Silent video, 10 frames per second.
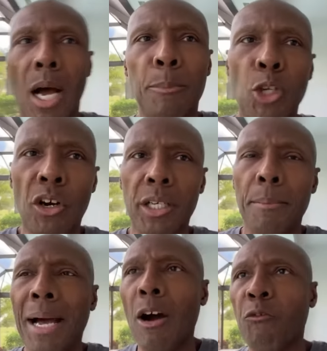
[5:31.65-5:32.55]
I'm talking
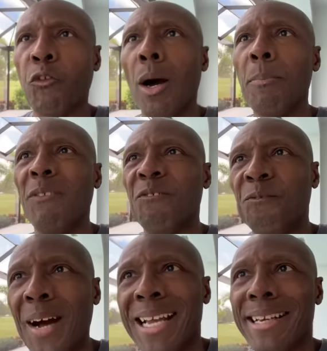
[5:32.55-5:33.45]
about from the
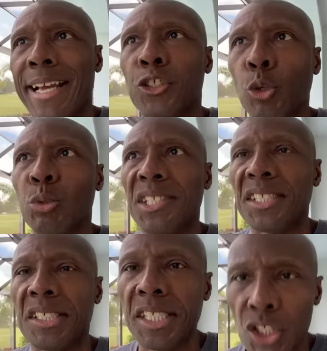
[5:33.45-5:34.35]
financial
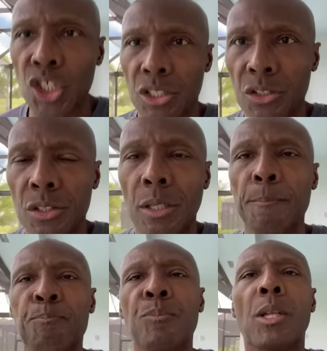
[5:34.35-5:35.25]
decisions
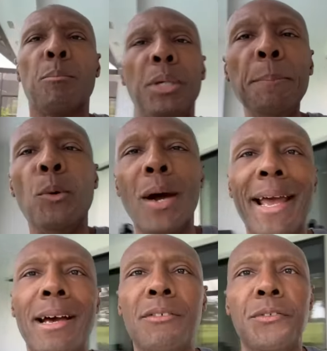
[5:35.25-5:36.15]
people
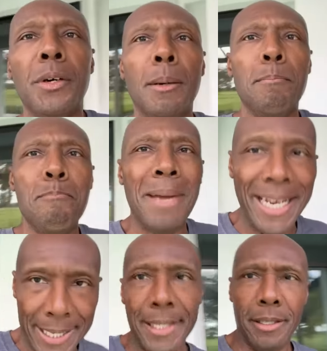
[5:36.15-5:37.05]
have
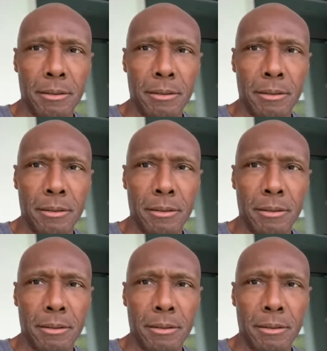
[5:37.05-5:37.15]
made.